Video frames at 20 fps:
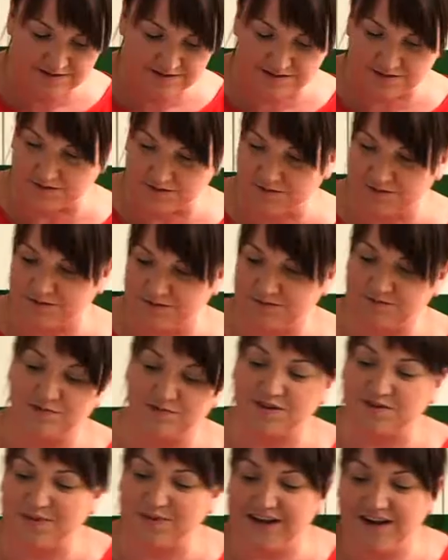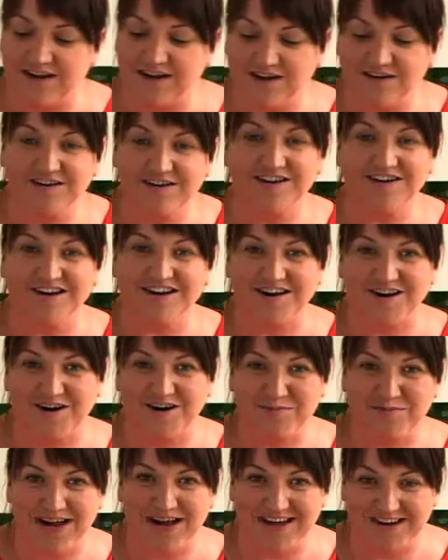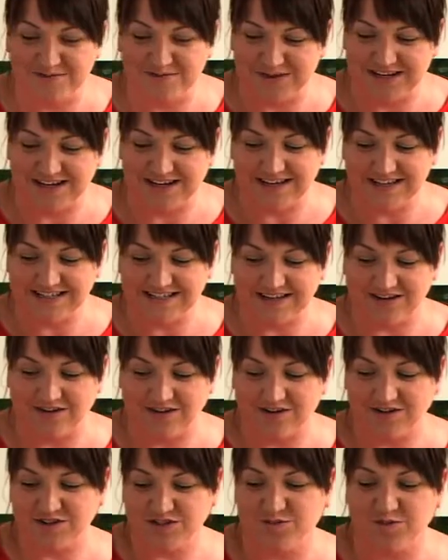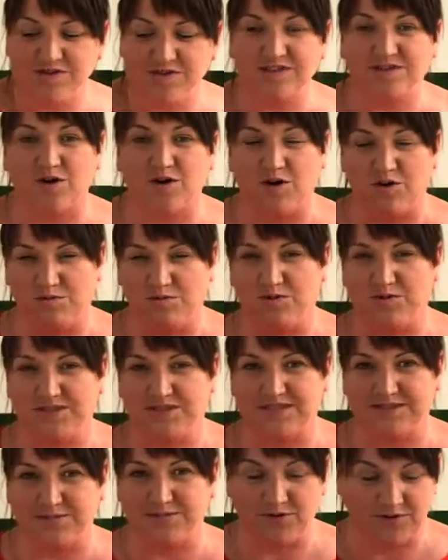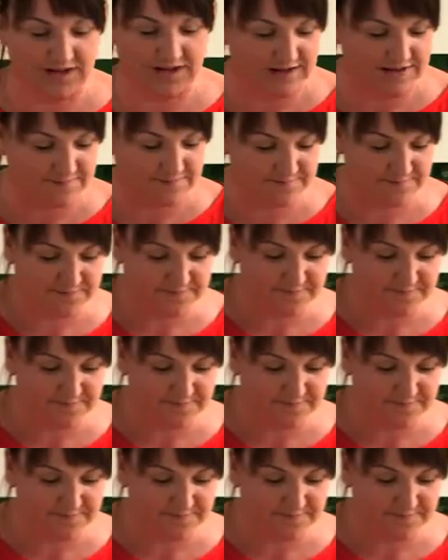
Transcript: So with a bit of luck, our pan will be nice and hot. You want it almost smoking.